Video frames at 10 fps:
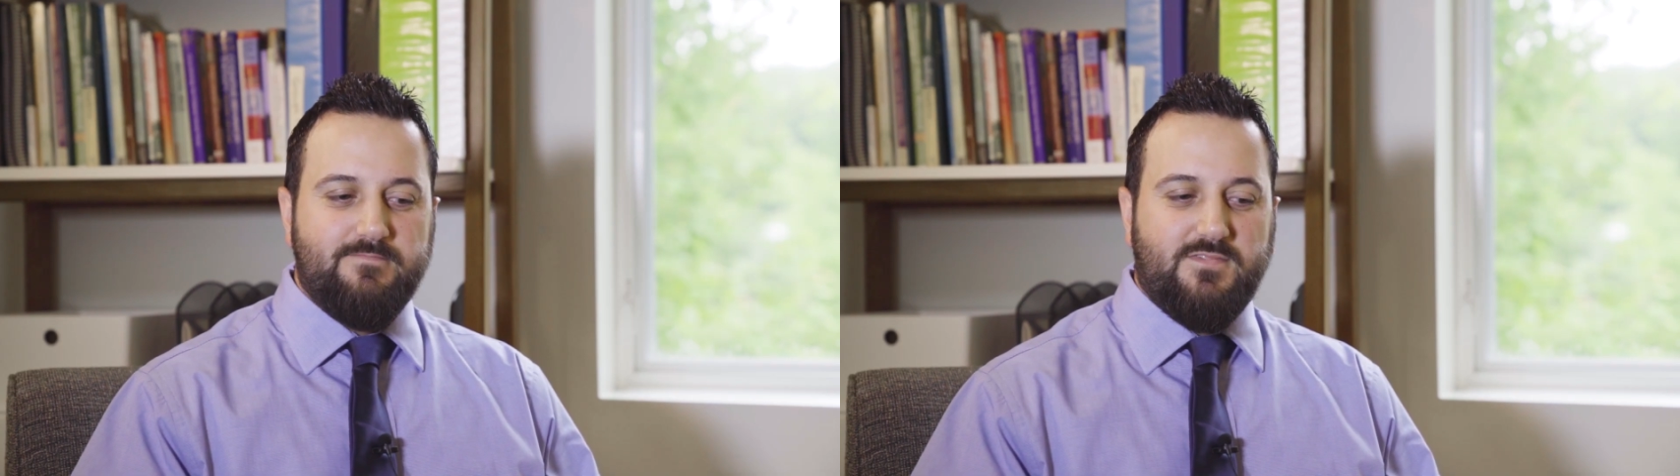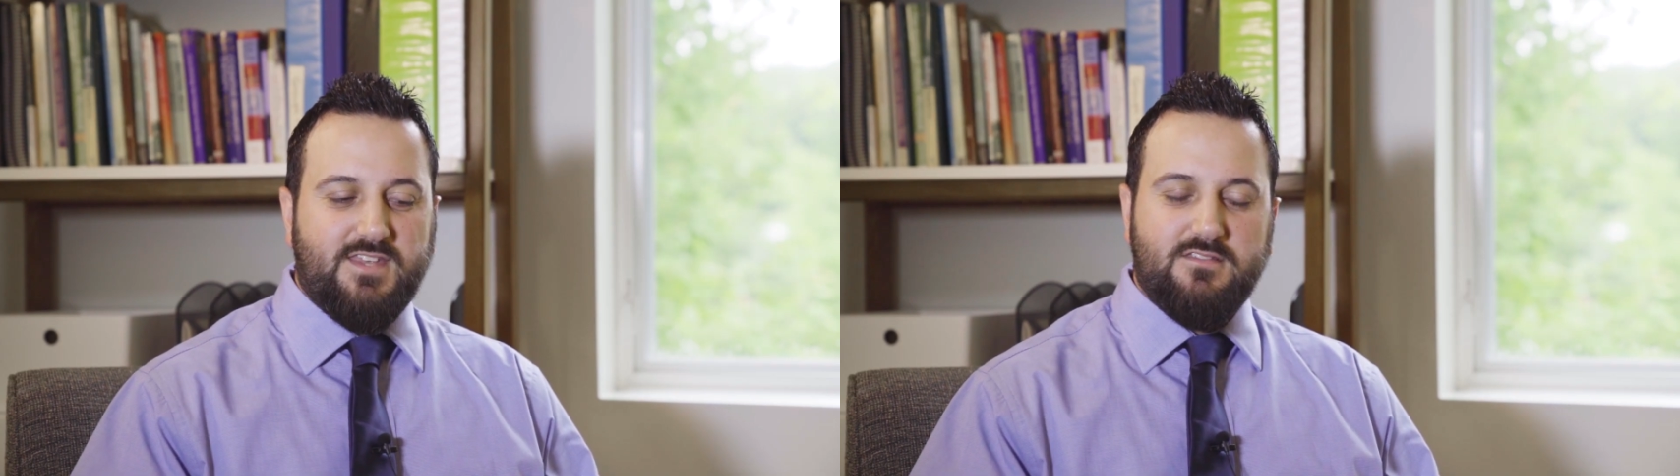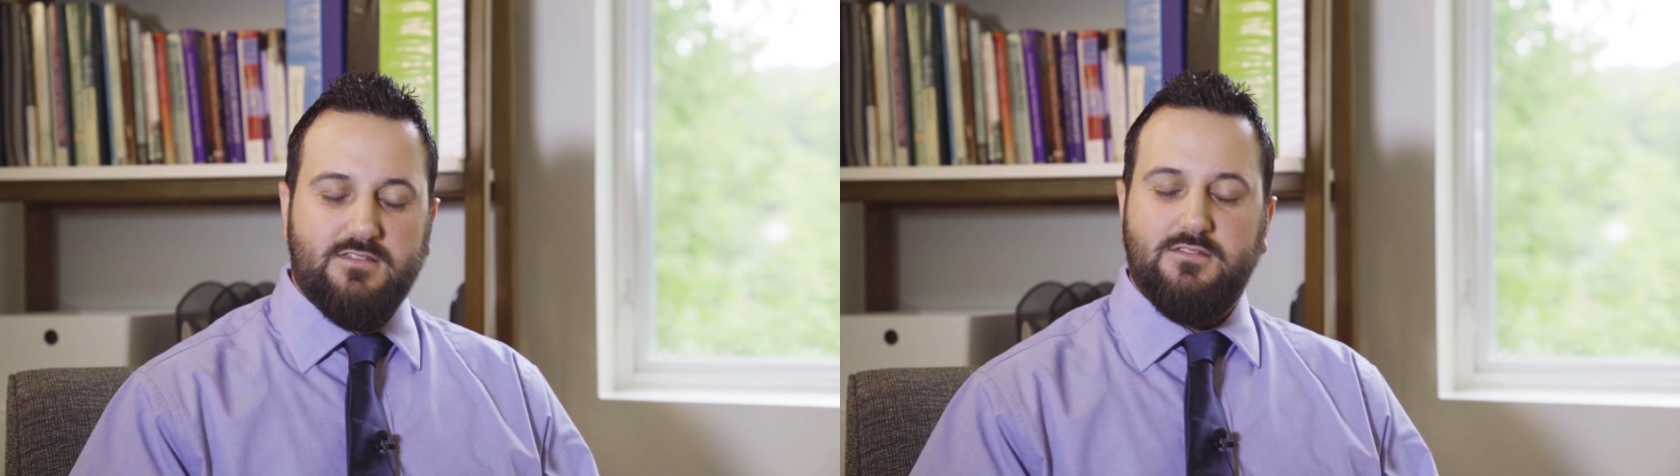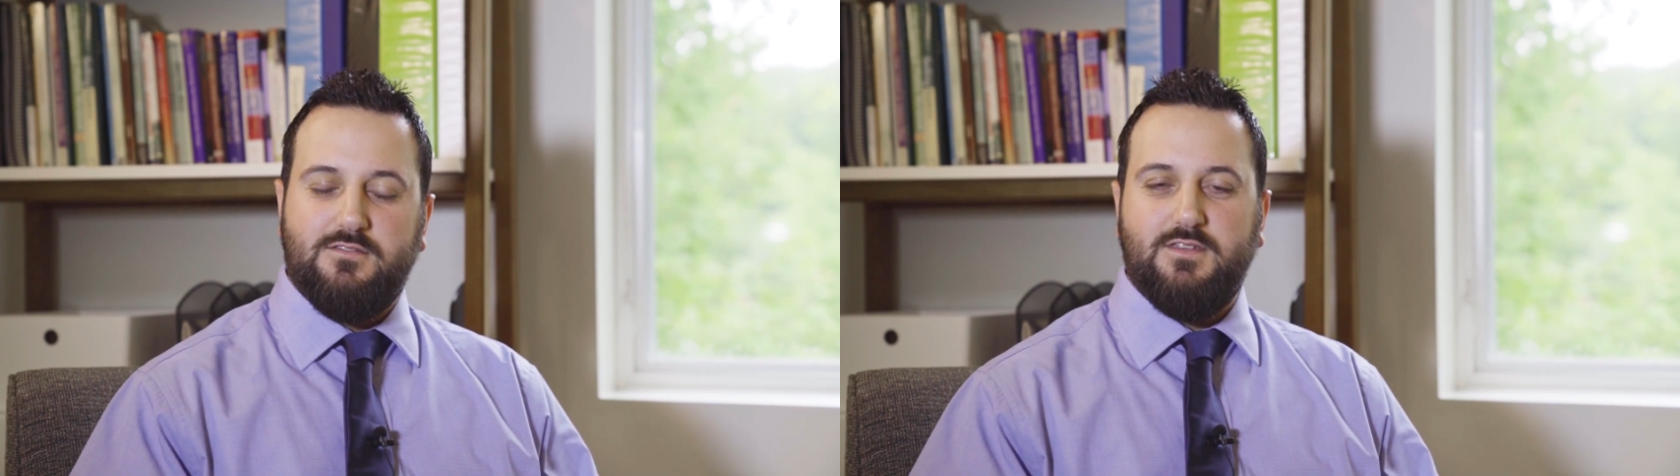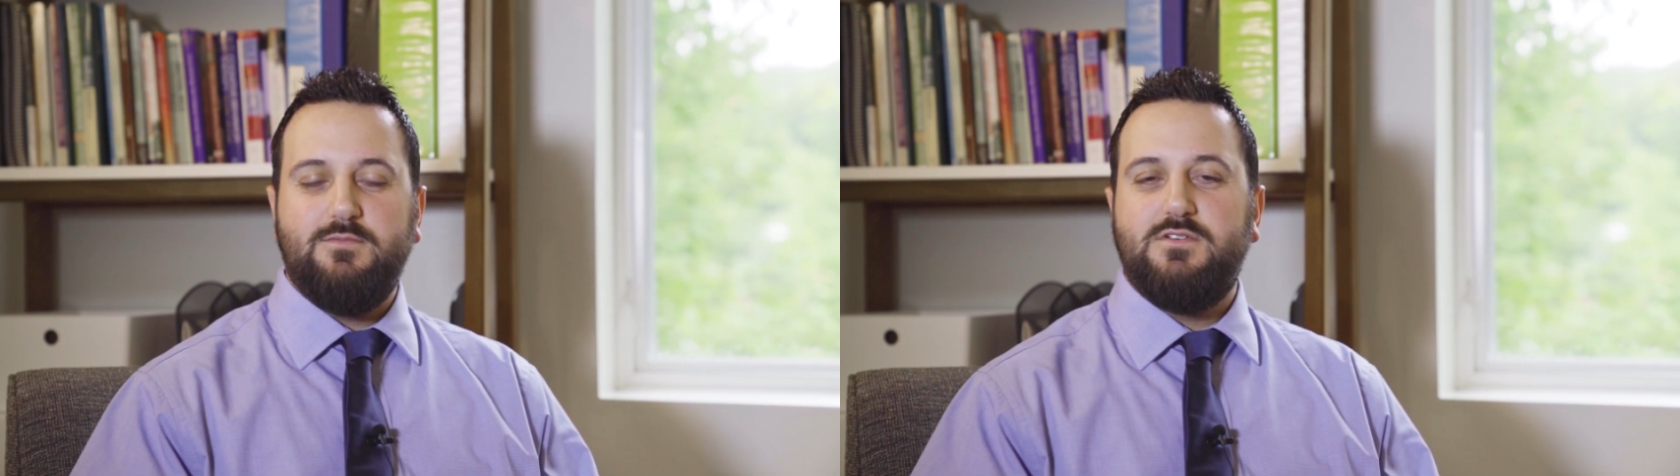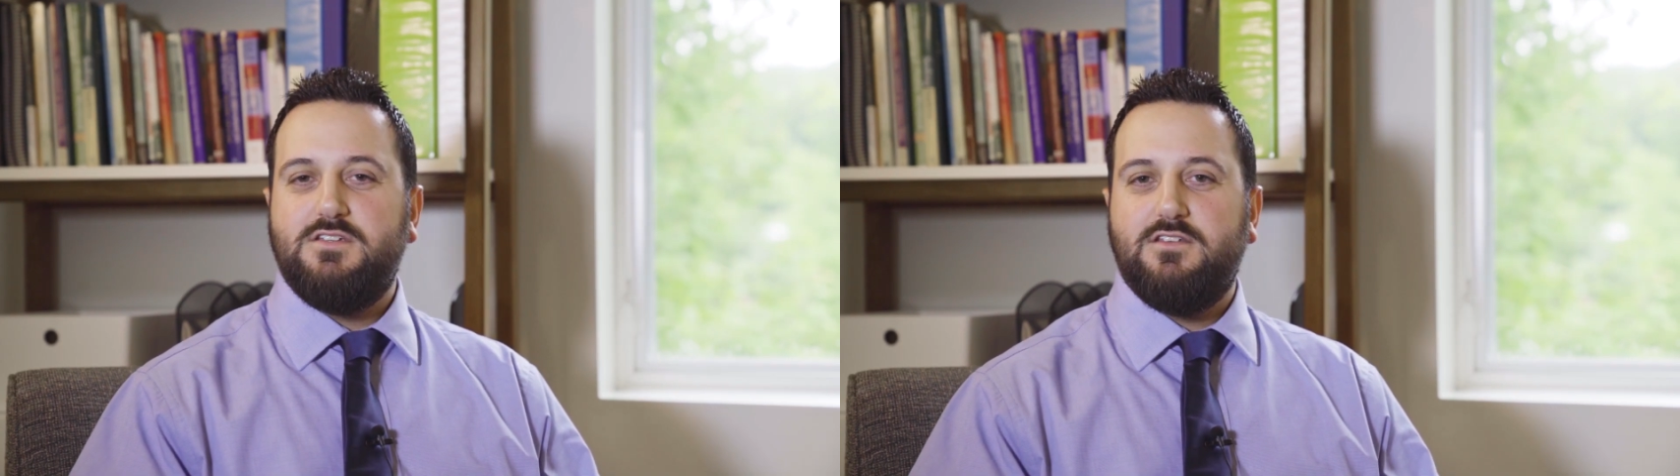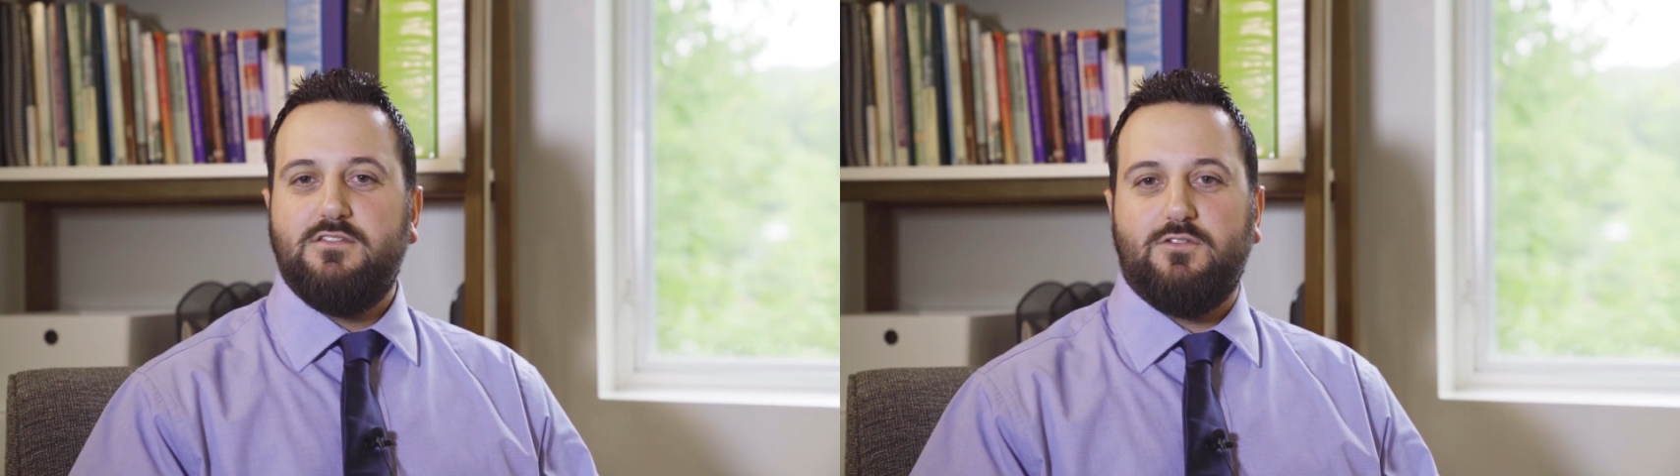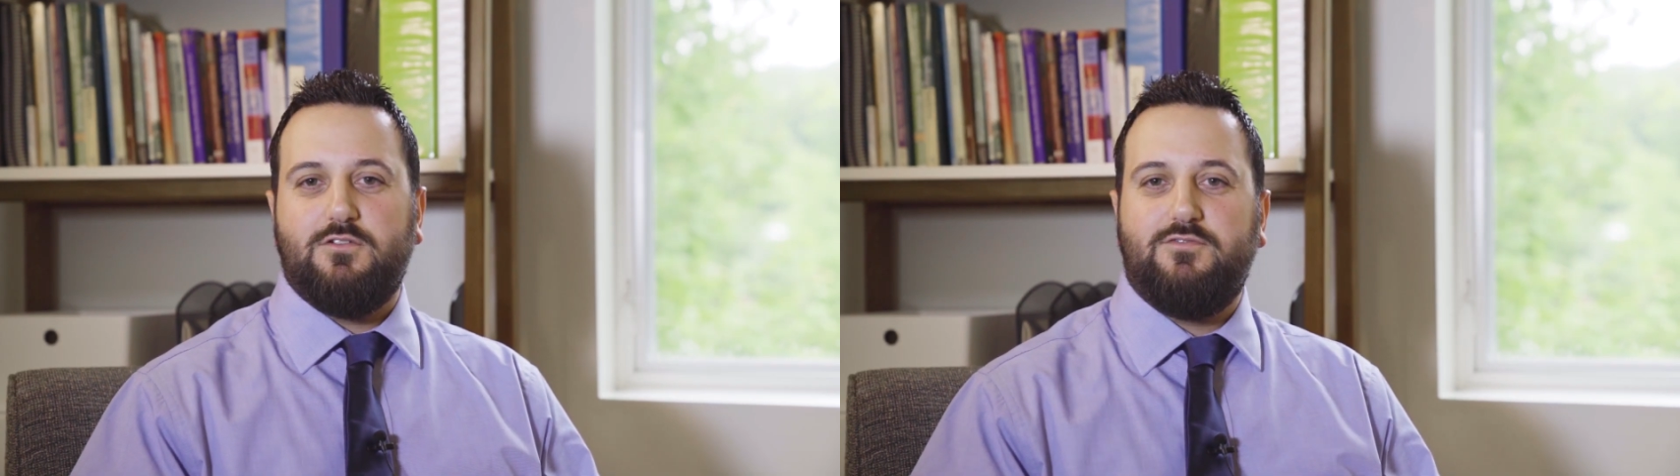senses
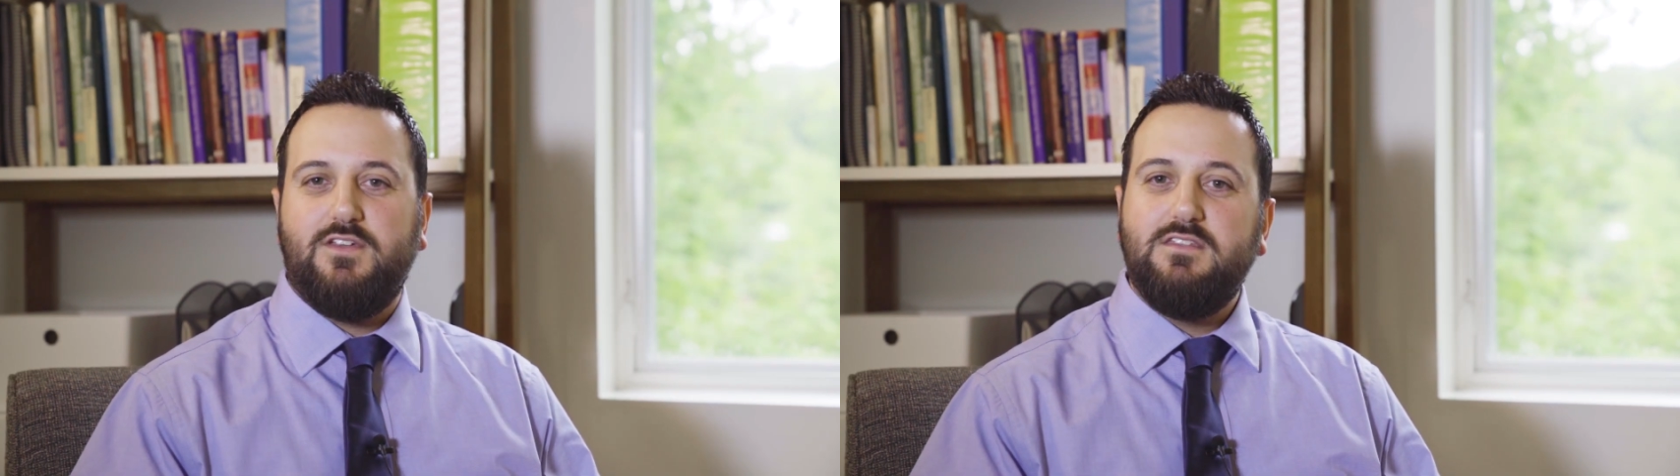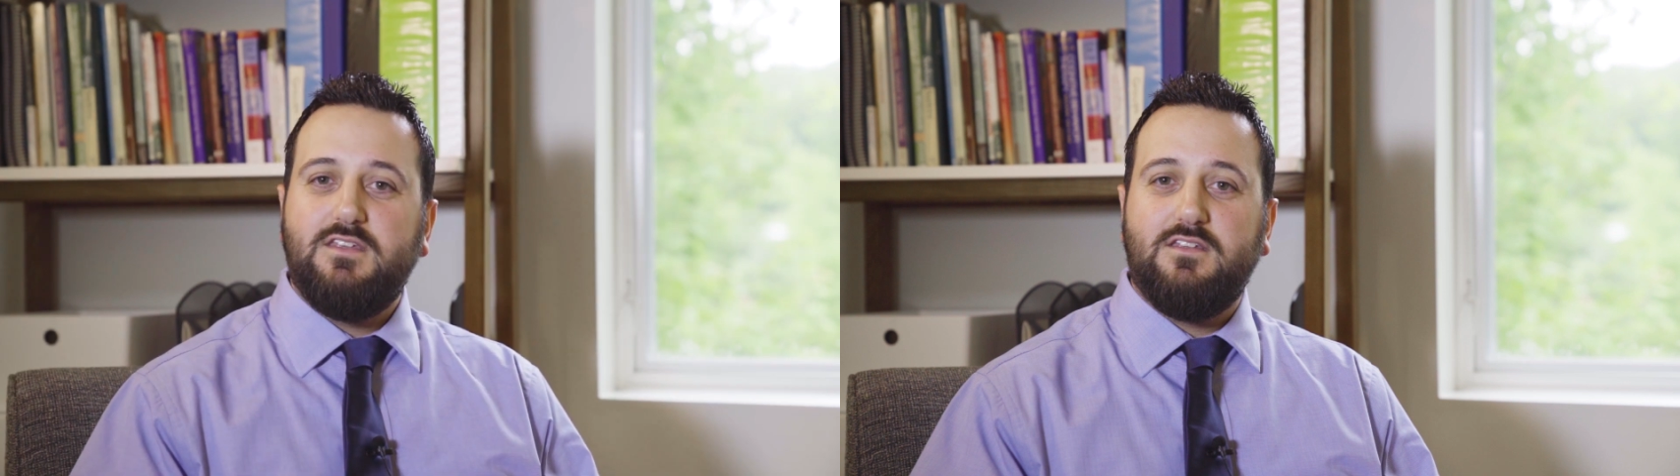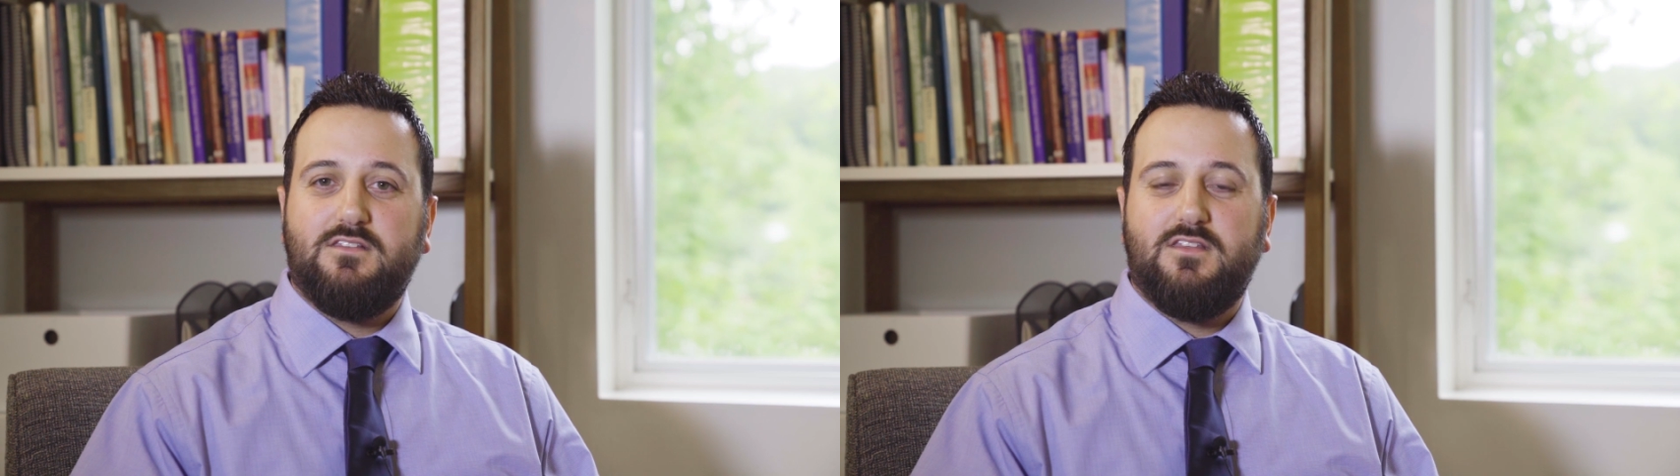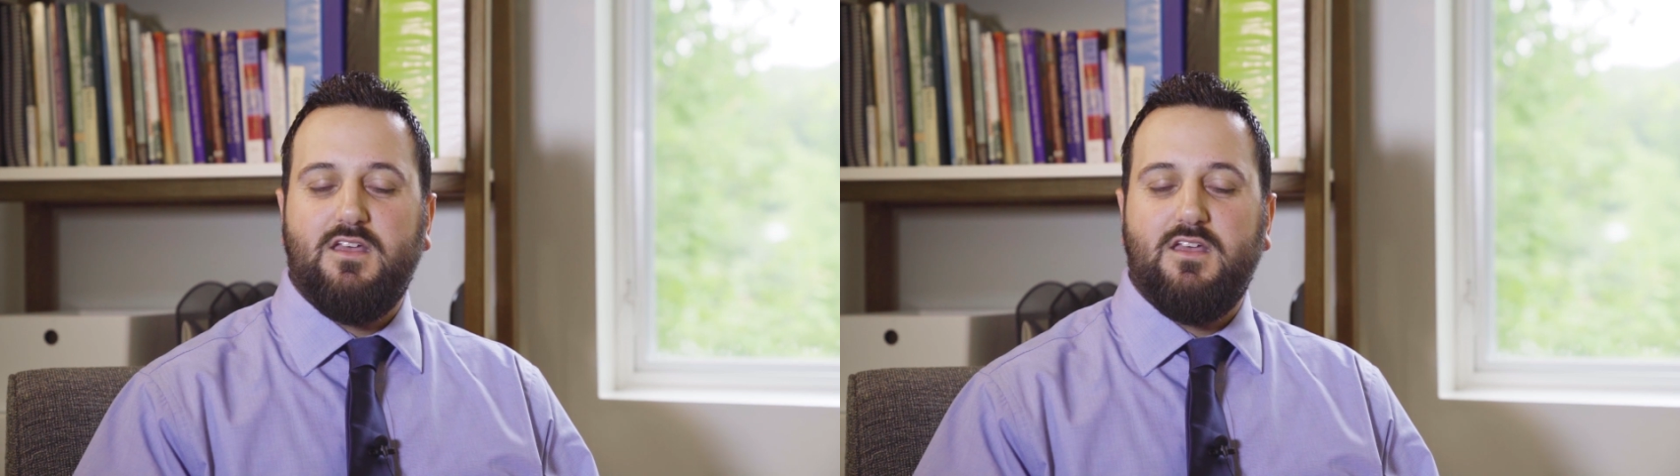images or feelings,